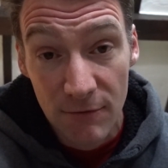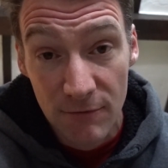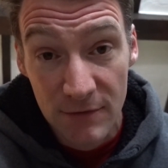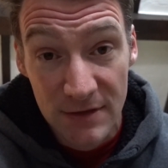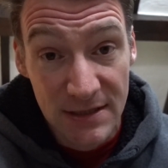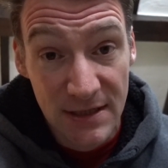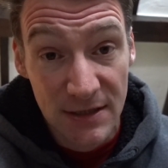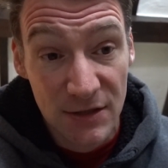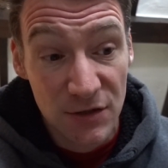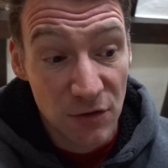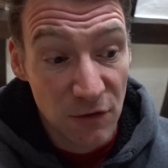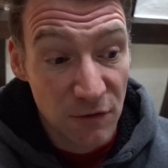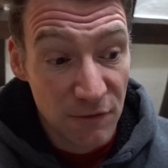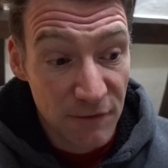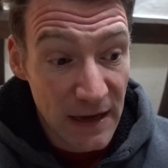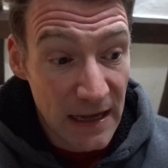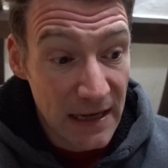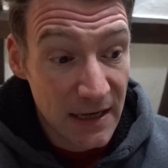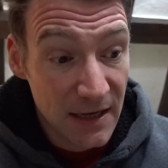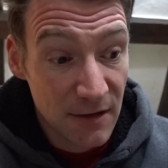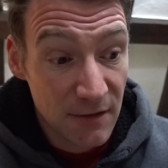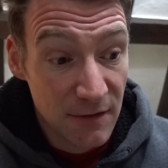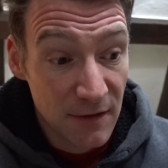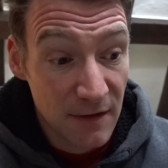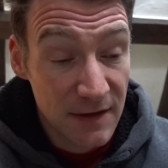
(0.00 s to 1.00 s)
residual
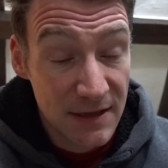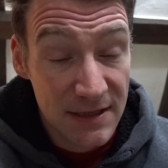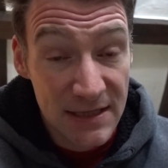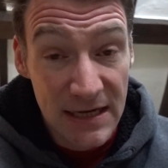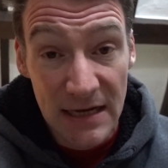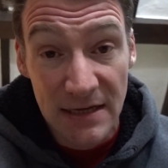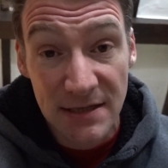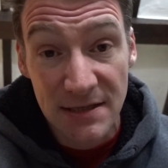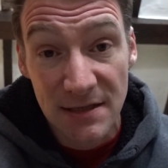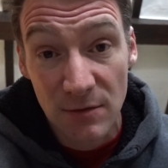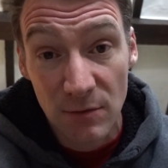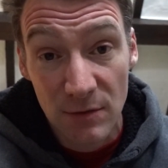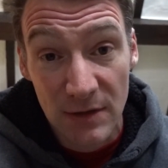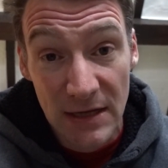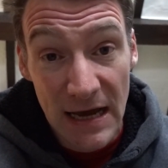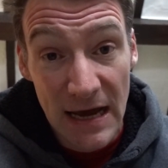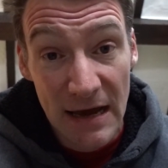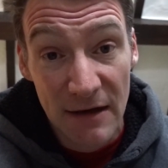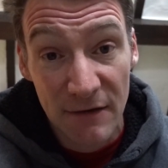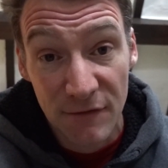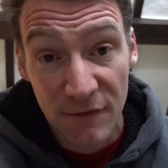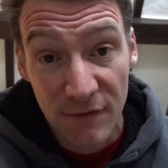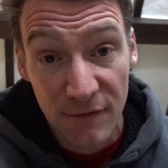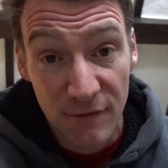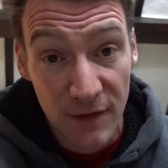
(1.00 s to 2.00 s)
value that the Tesla would
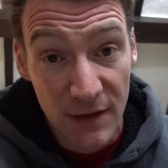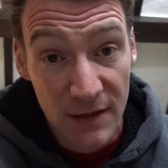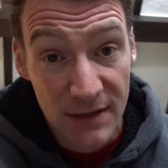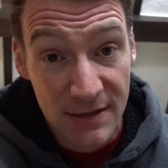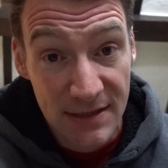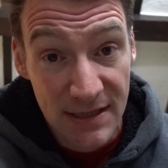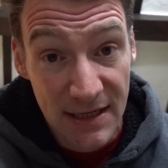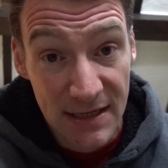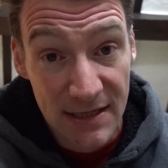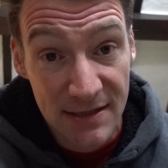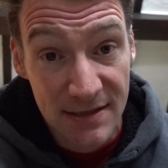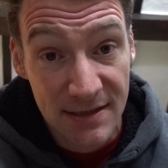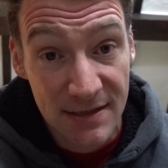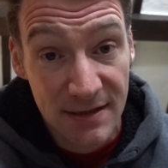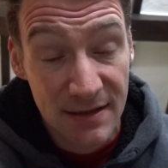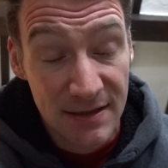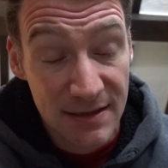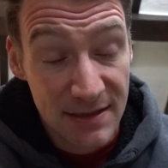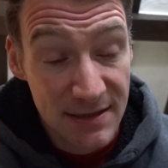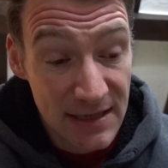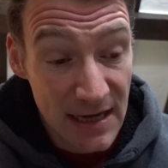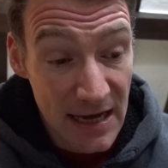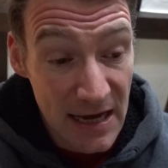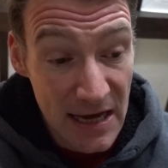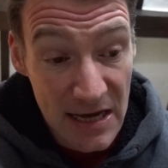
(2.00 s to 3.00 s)
have versus,
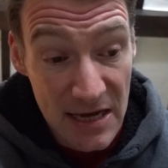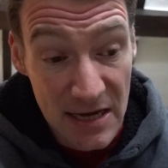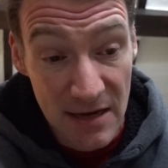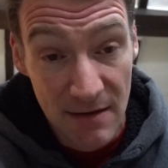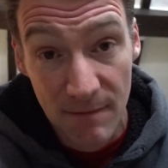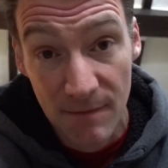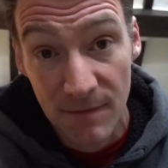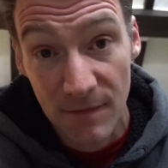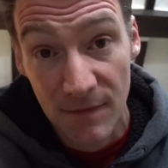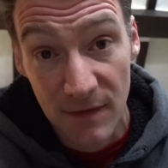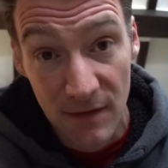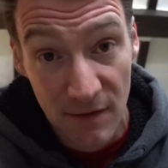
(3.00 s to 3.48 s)
say,